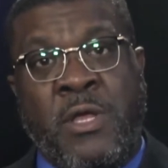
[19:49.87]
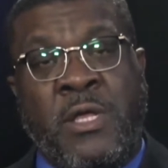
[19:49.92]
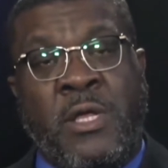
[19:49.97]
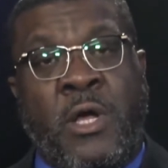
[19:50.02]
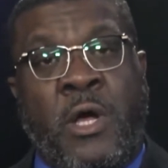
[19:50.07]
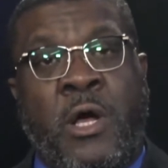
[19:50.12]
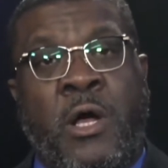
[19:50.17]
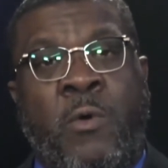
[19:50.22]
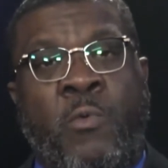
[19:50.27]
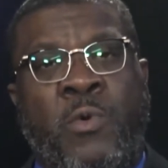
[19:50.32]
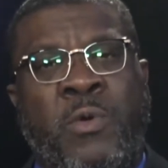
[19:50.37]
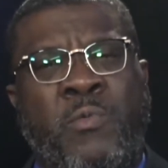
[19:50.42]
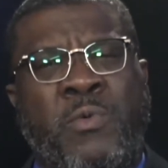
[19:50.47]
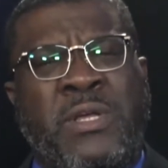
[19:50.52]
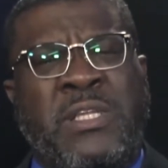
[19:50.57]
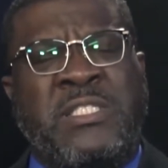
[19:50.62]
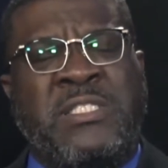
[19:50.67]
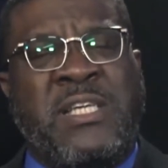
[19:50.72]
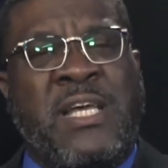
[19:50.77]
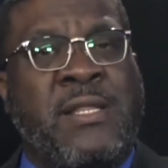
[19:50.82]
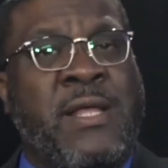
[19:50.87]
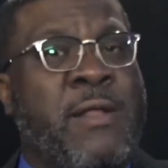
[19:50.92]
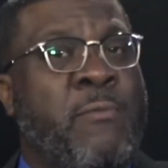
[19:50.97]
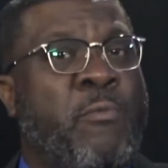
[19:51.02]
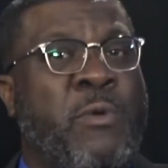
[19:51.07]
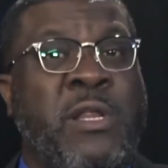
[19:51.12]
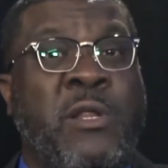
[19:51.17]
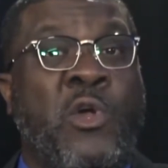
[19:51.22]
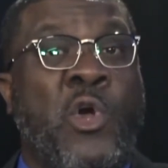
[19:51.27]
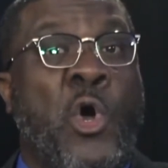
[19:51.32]
When we say, and
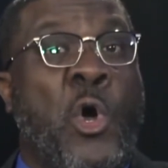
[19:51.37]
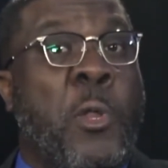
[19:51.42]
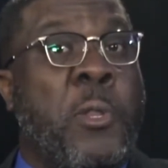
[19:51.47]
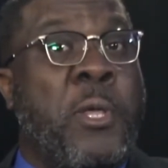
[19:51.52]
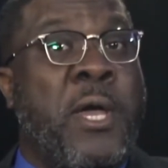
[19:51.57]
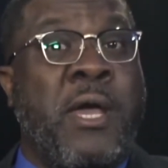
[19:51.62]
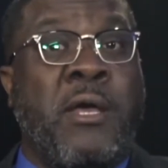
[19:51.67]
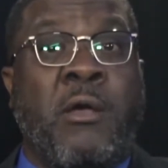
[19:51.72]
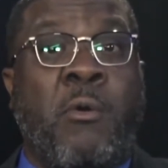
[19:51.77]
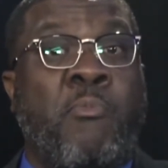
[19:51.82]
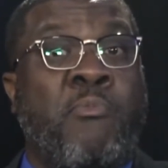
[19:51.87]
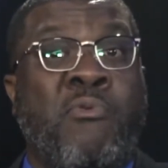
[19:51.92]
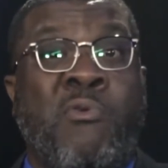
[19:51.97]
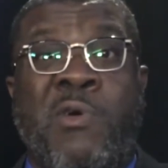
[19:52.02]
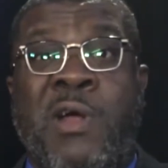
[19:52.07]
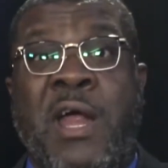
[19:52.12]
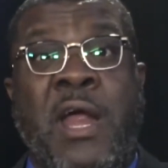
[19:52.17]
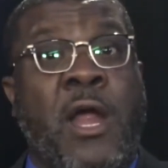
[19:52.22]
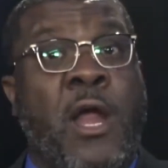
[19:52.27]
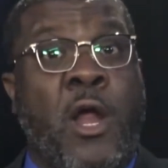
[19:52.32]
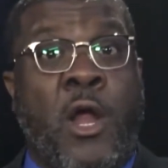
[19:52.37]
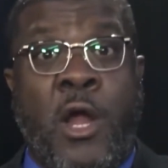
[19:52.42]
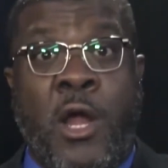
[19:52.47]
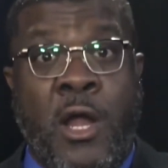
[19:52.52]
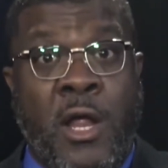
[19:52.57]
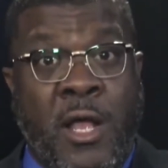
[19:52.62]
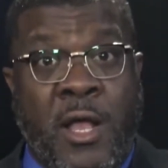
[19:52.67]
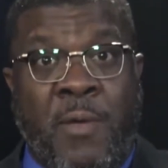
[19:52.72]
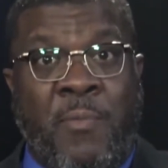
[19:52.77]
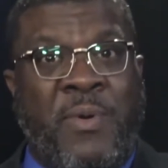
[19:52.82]
we call that a prayer,
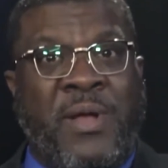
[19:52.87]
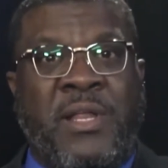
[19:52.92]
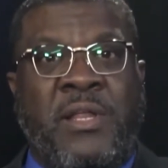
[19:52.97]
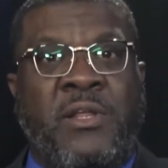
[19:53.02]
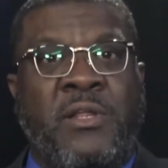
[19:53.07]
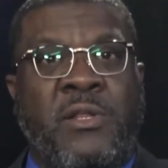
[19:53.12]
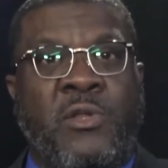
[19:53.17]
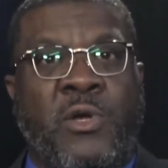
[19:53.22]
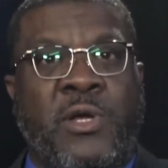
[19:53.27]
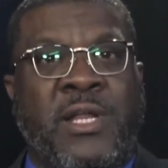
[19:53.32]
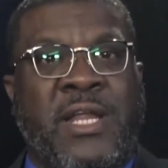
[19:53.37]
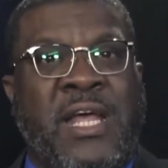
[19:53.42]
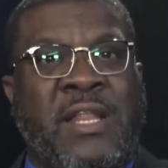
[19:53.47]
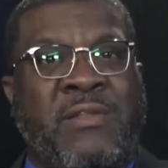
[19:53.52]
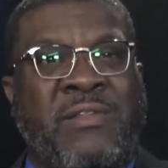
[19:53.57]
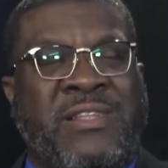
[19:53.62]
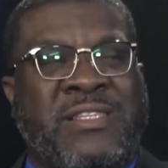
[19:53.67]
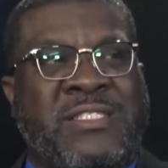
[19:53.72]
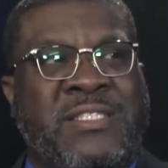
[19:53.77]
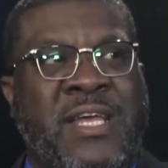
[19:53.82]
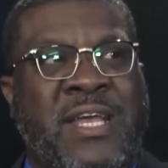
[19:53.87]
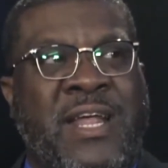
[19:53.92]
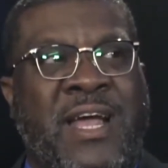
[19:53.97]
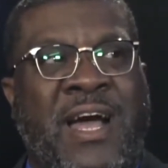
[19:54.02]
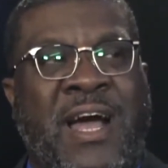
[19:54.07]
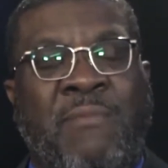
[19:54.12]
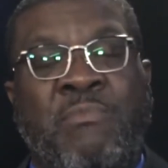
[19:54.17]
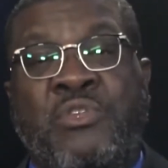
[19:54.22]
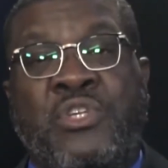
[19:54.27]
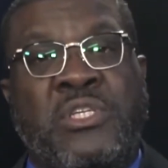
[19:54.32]
but you look at it and say,
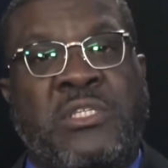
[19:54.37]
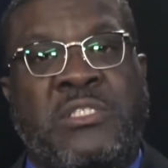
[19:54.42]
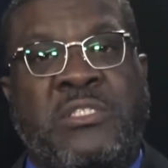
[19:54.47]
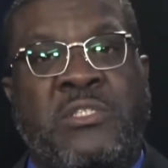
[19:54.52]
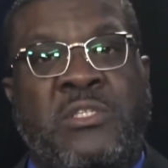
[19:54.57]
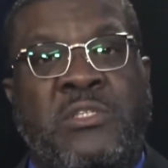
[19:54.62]
I'm just